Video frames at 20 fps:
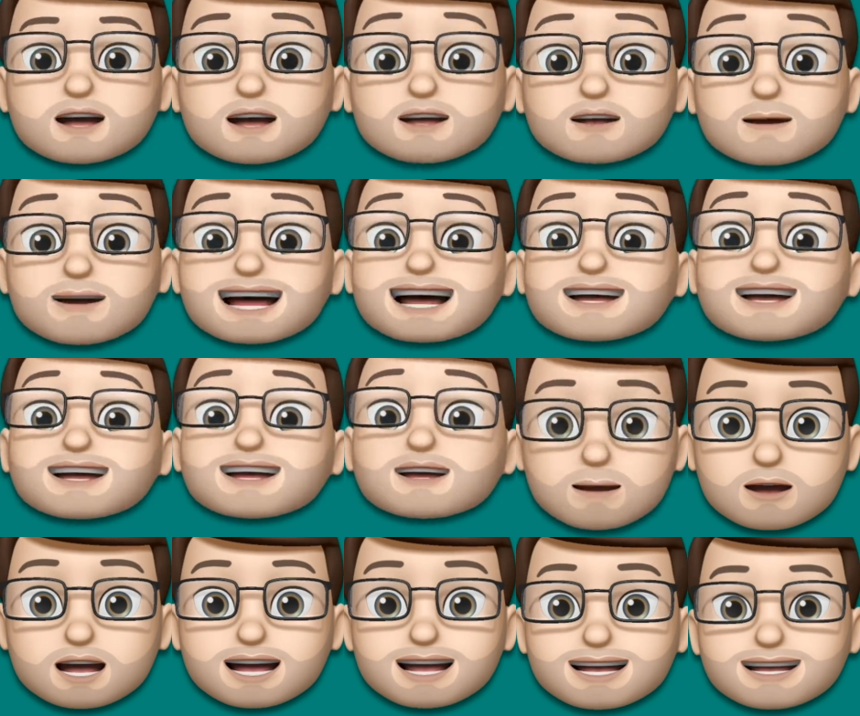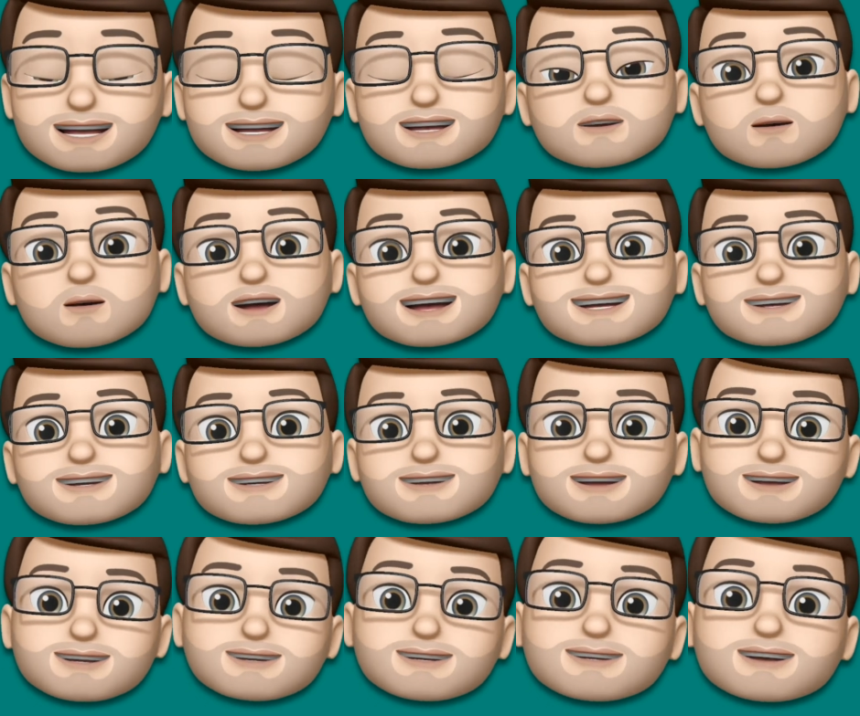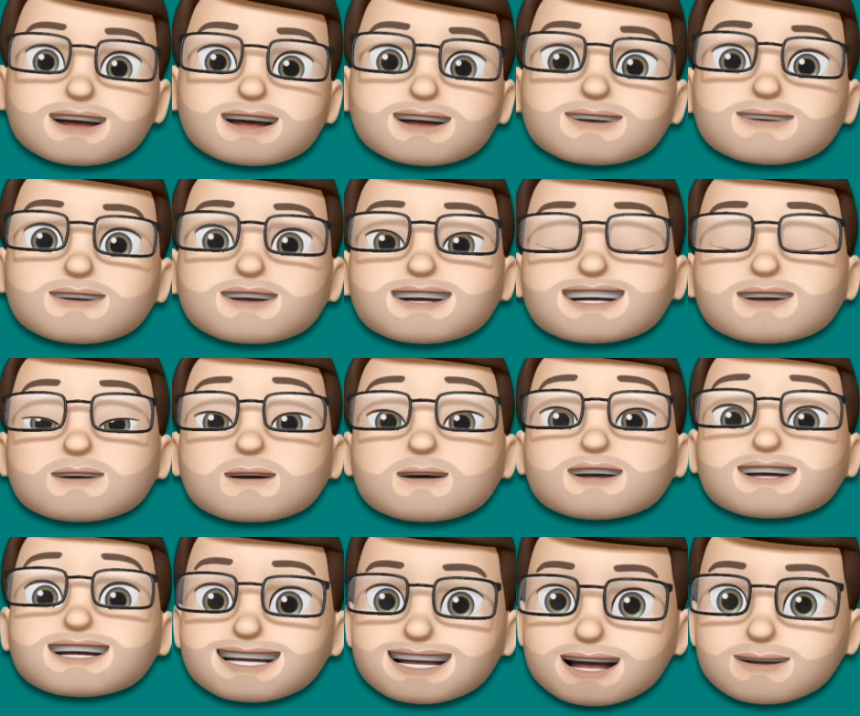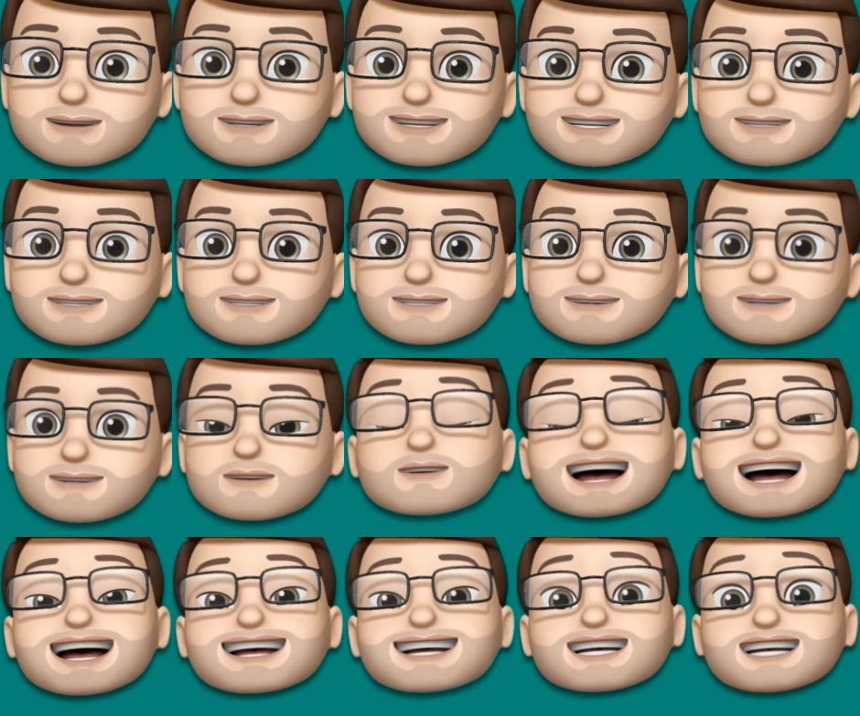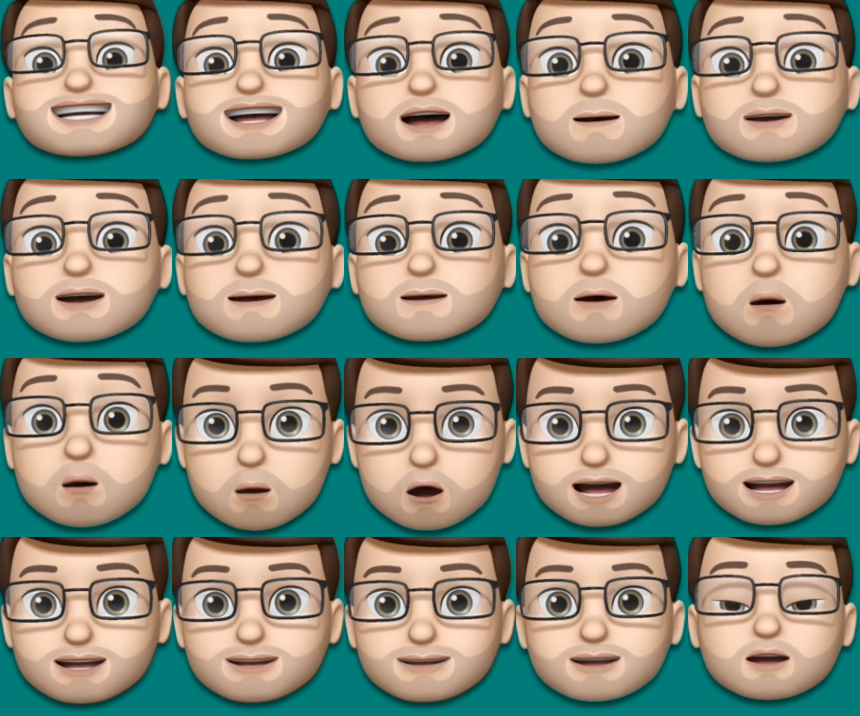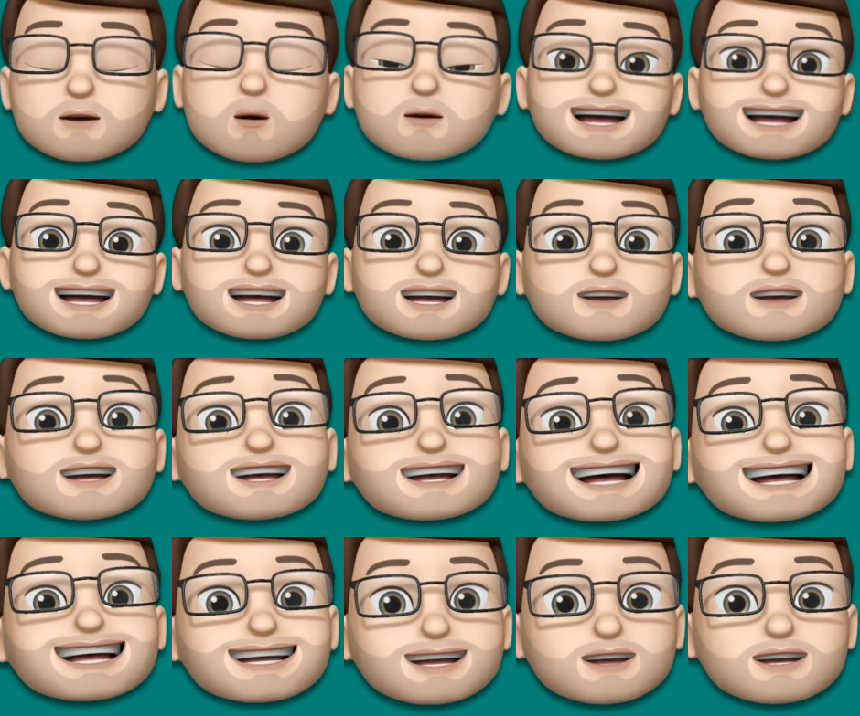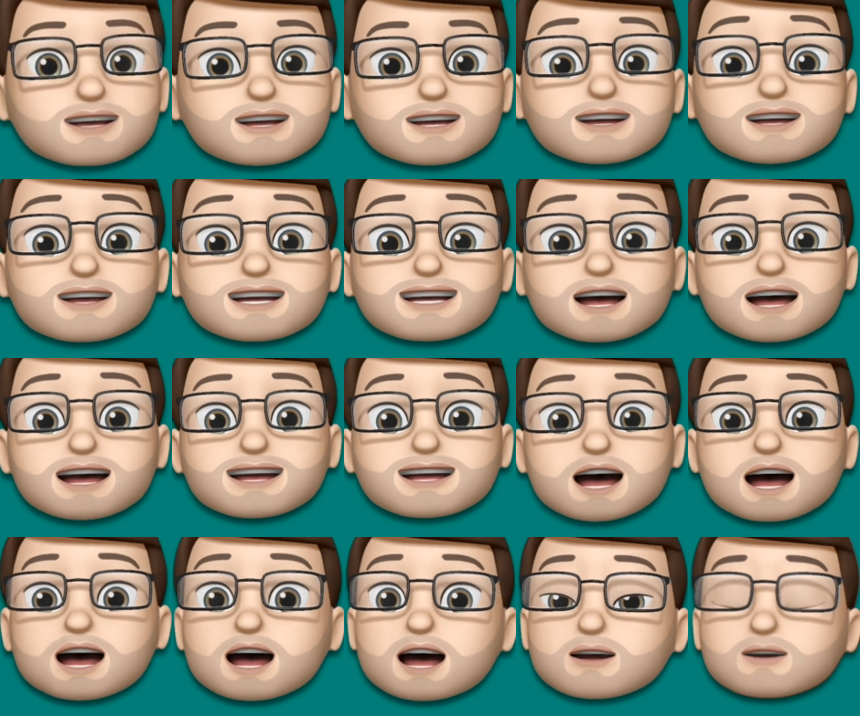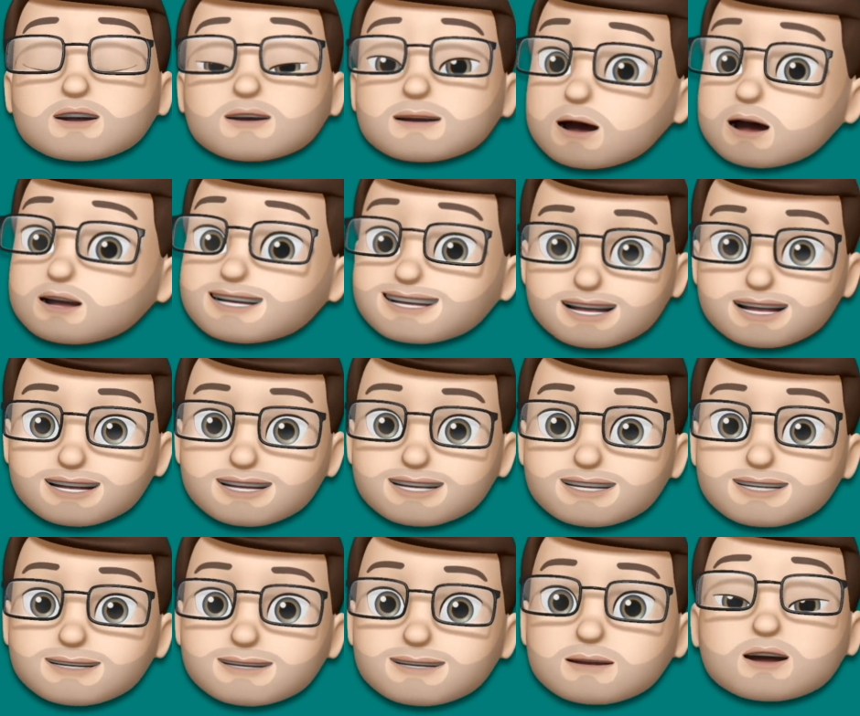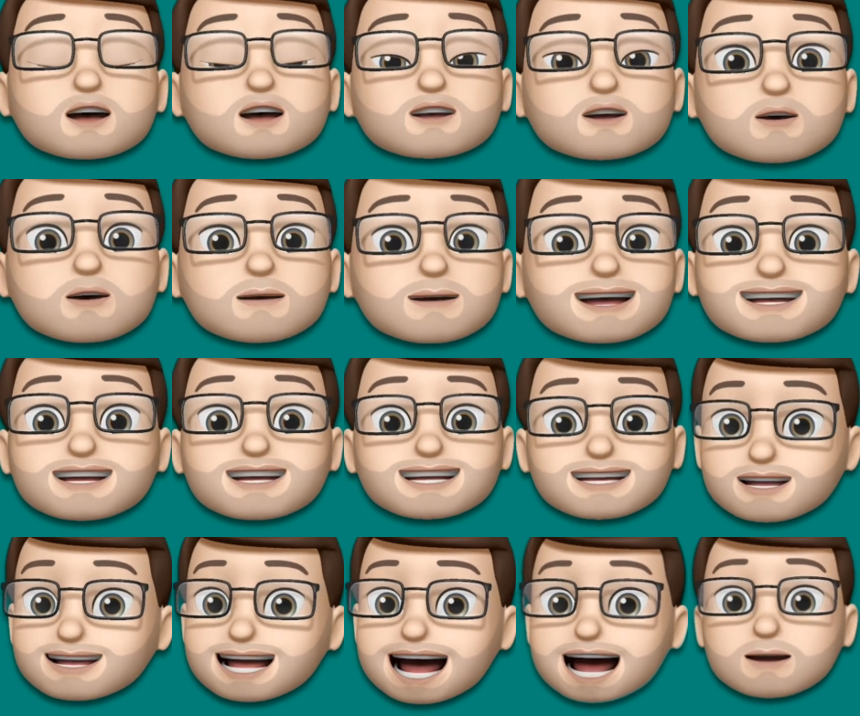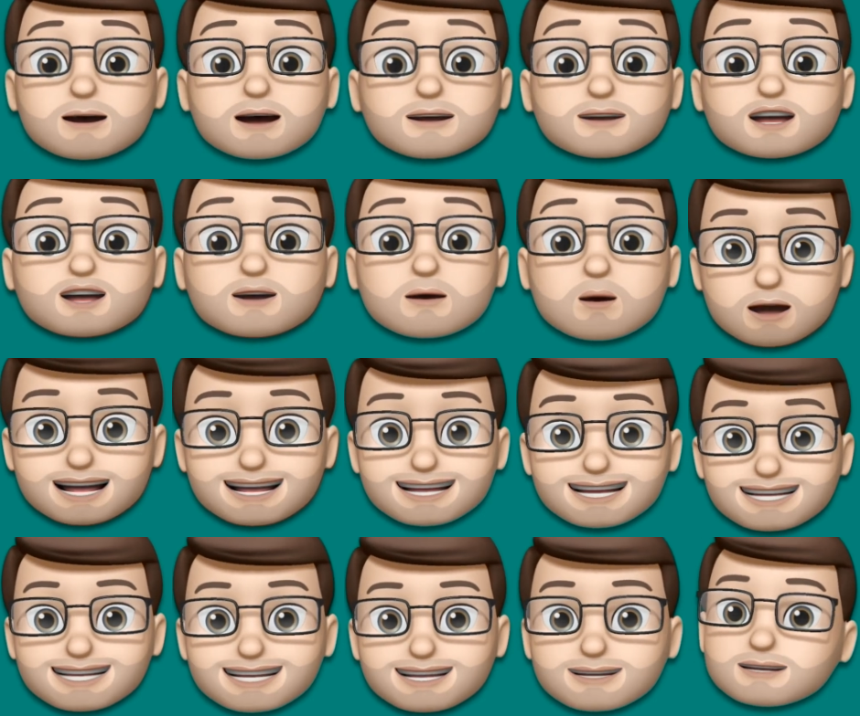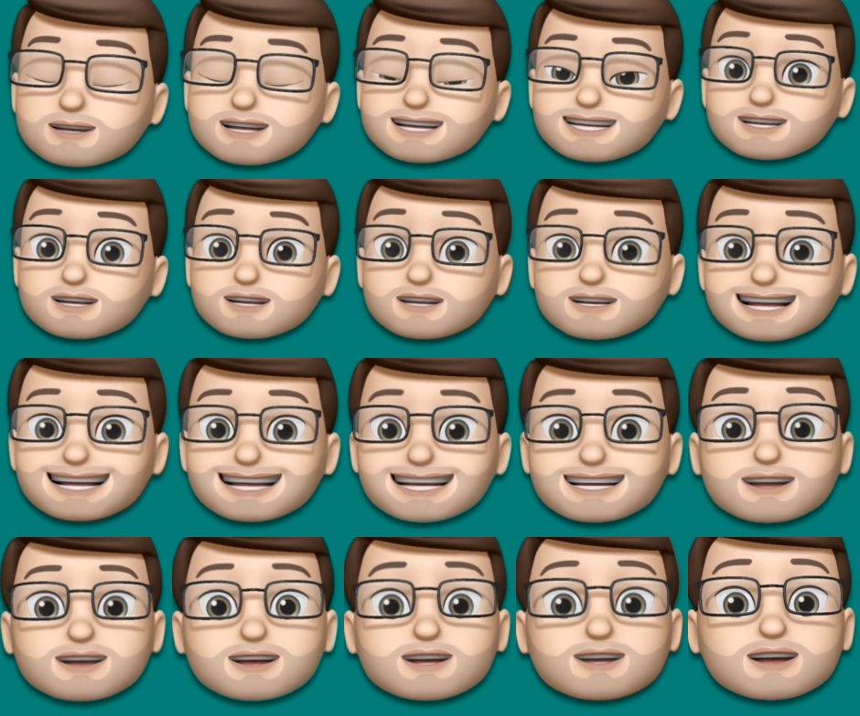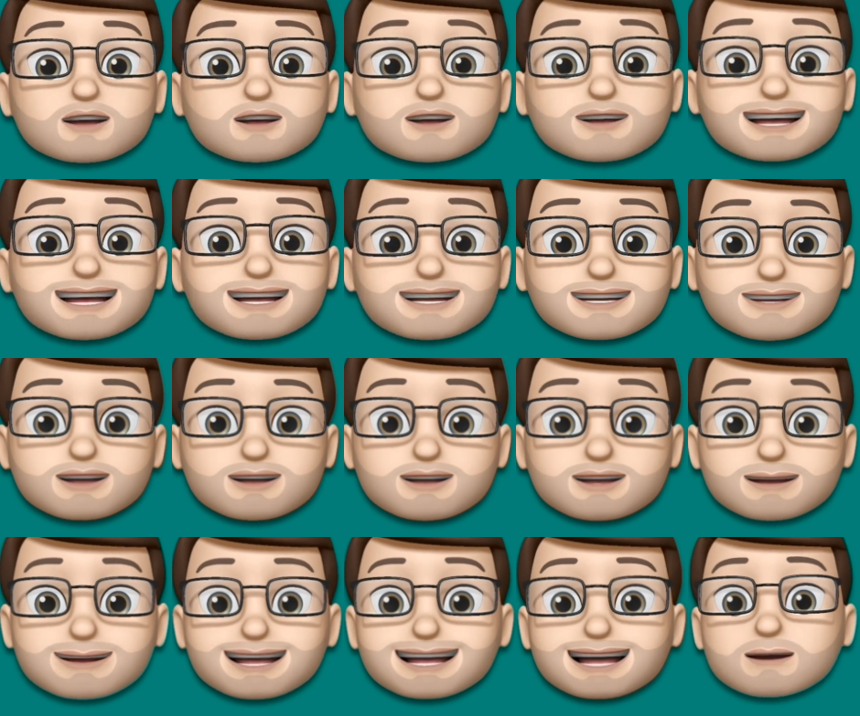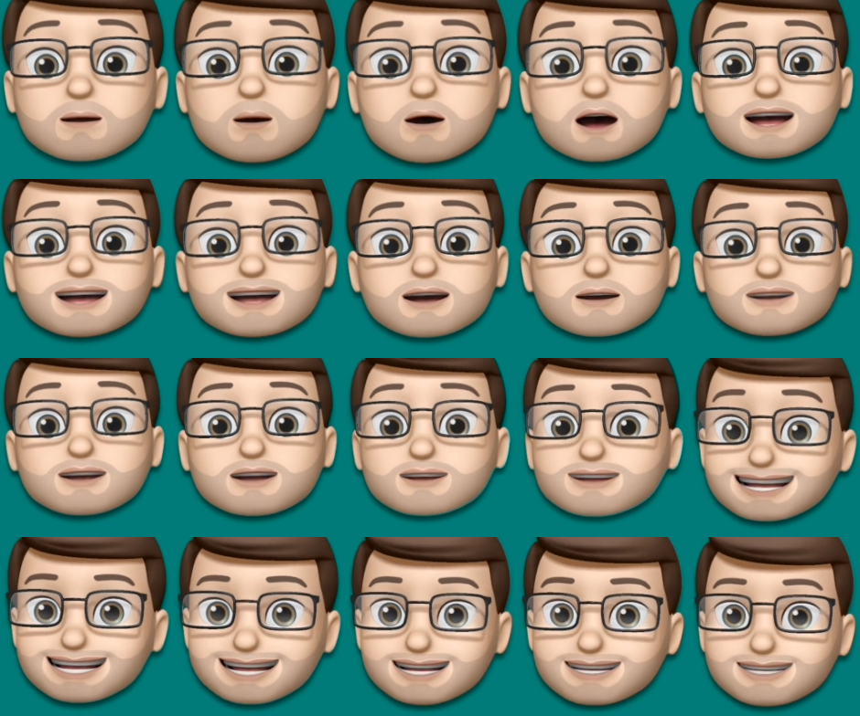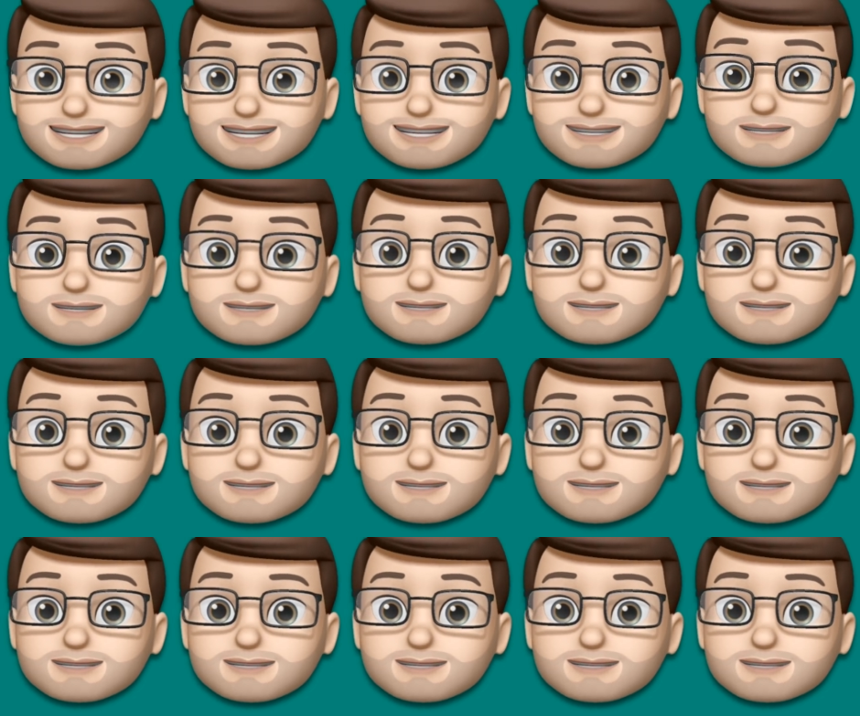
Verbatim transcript: To make this work we're going to follow five simple steps. In step number one, we're going to use Keynote to design our own postcard. You can make this look however you want, but there's a trick that I'll show you later on to make it work with our videos.